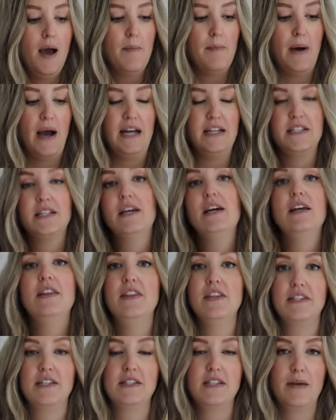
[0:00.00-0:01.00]
but
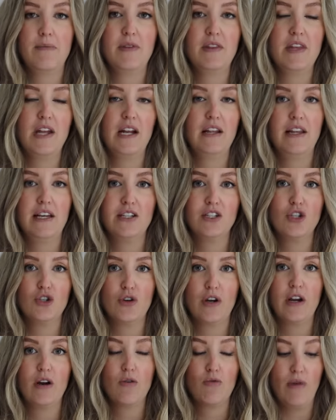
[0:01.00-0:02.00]
this is something that I like to
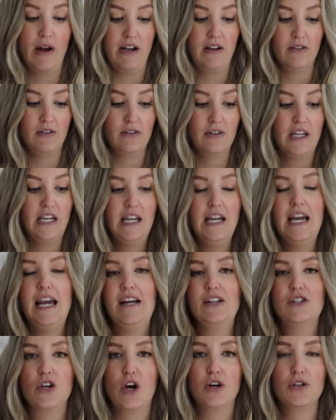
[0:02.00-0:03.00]
drink regularly.
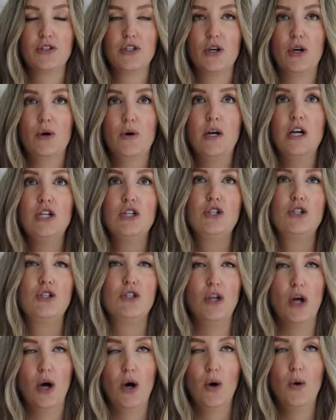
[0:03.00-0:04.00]
It's also
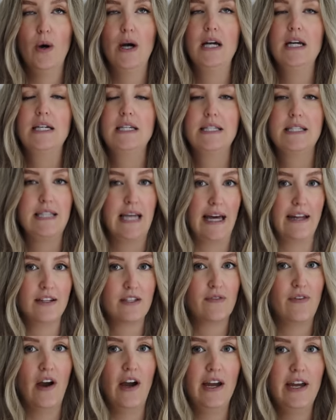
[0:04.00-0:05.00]
so
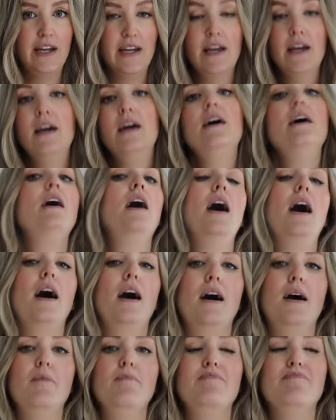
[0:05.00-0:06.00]
satisfying.
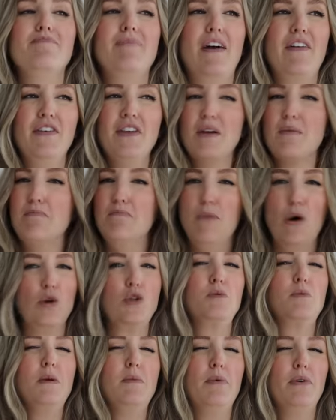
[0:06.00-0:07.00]
I feel like
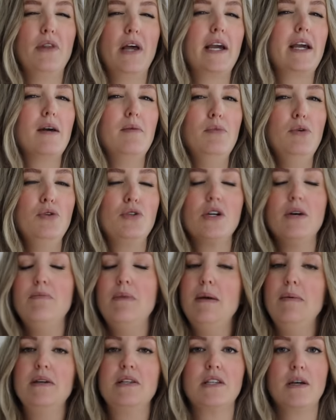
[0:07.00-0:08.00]
most people like kombucha,
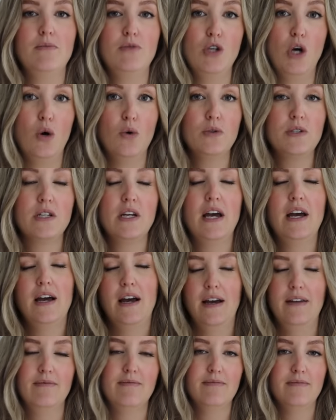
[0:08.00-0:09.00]
maybe some don't.
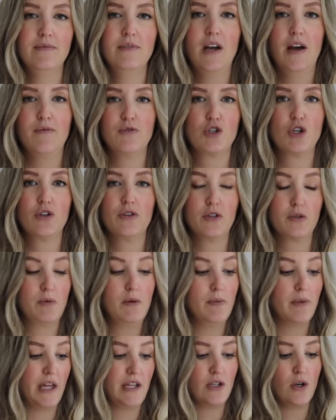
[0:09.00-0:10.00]
I'm sure there's
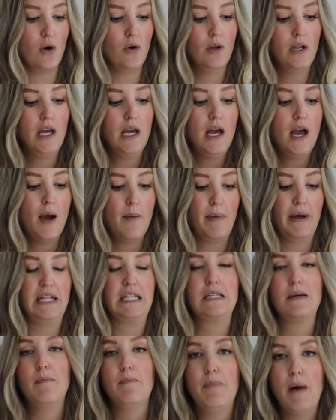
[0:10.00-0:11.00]
people that don't, but
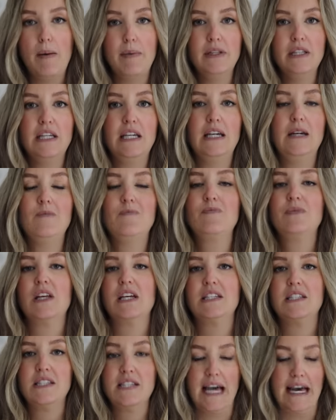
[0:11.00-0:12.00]
it's bubbly,
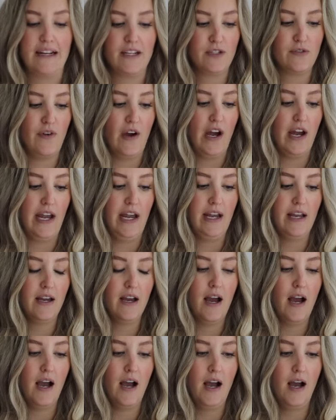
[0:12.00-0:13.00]
it's
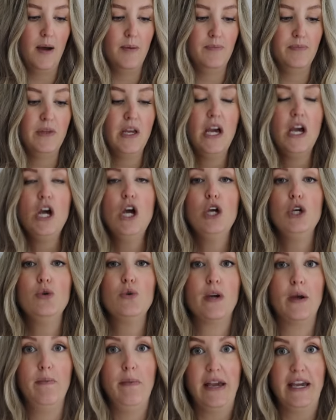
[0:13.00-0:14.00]
satisfying.
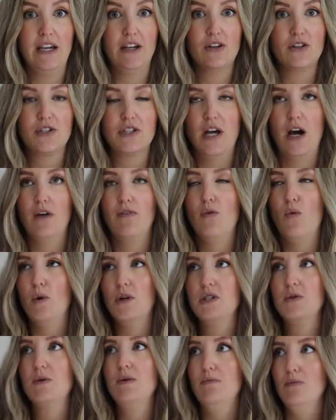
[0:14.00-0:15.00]
You can make it yourself.
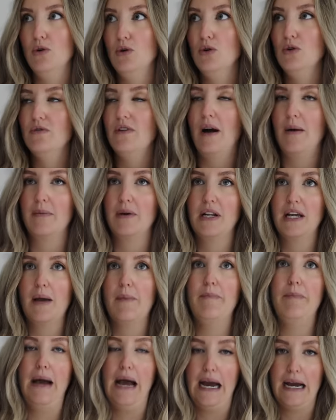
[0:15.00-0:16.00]
Once we move, I'm gonna
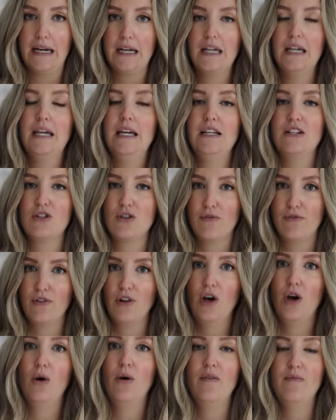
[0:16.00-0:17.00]
get back into the
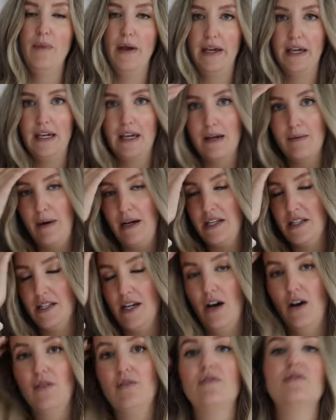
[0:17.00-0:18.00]
flow of making it
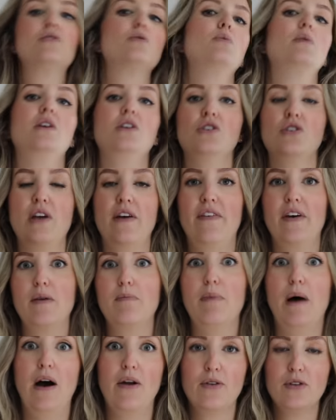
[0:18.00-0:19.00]
myself so we can just have
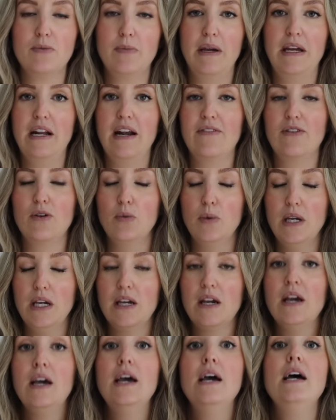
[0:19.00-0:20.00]
like bottles made every
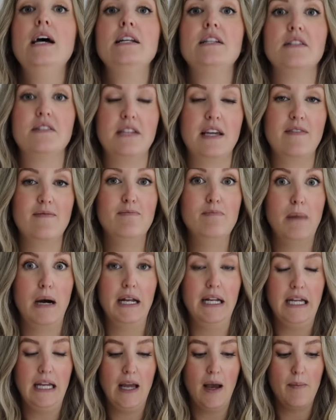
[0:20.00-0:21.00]
week to save
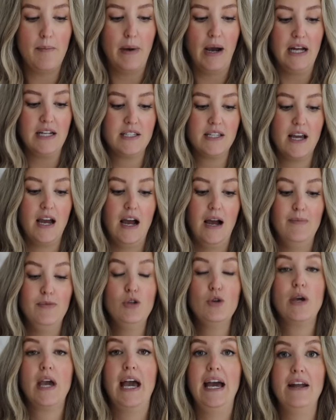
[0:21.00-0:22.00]
money. But
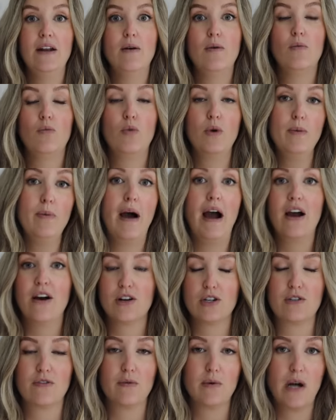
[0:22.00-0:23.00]
we buy
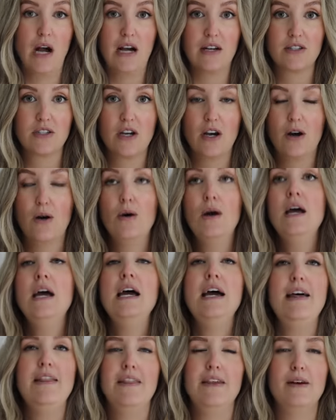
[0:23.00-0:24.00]
ours from Costco.
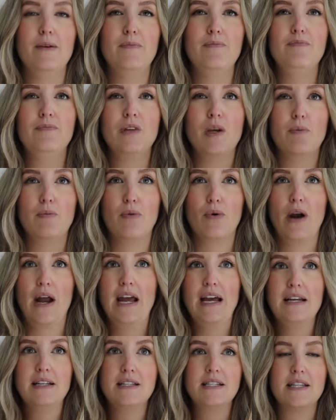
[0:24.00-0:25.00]
The
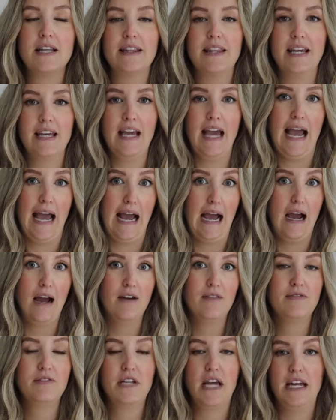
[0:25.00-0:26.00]
brands that they
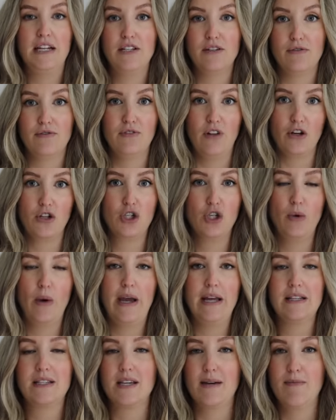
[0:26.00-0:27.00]
have tend to
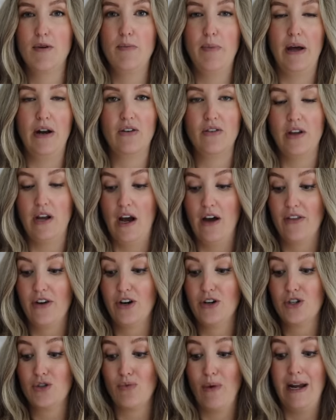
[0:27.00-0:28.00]
fluctuate. Some are better than
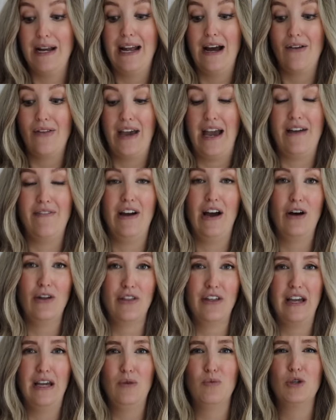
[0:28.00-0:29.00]
others. Right now they have
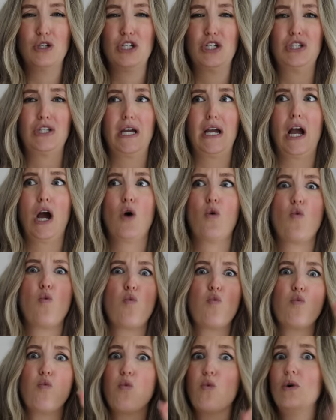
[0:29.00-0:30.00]
Health Aid, which is like a
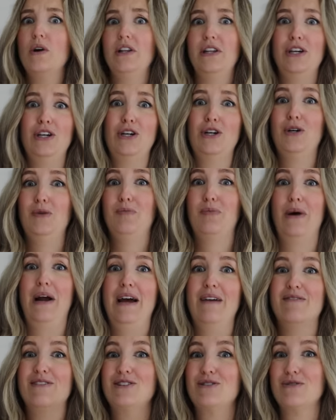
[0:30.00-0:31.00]
really good
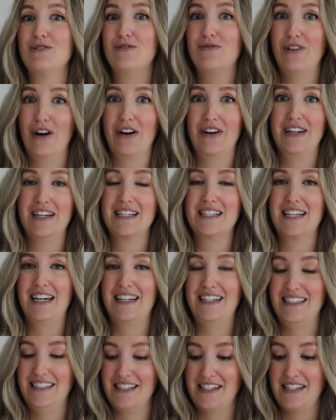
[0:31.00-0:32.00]
brand, which was very
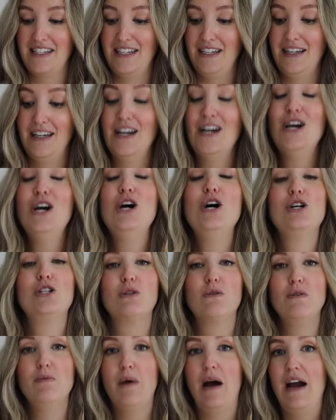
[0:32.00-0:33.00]
exciting to see.
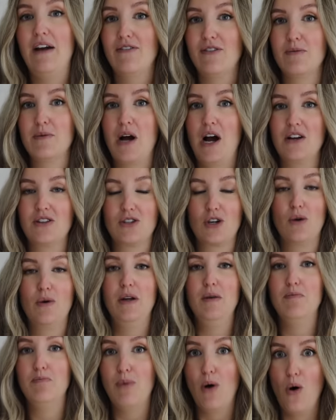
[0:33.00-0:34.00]
So we buy it from Costco
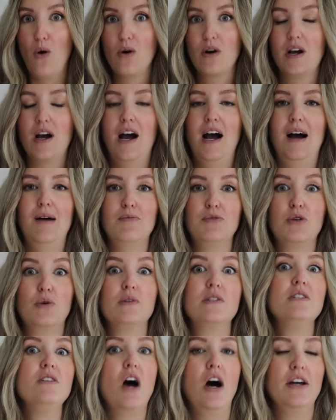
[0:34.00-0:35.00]
in bulk, so
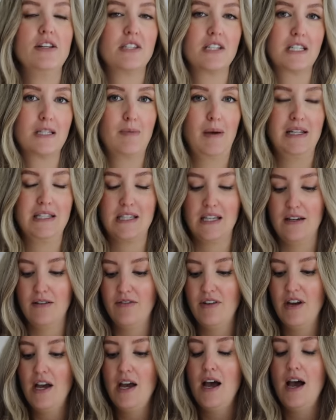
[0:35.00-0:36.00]
it's not as expensive.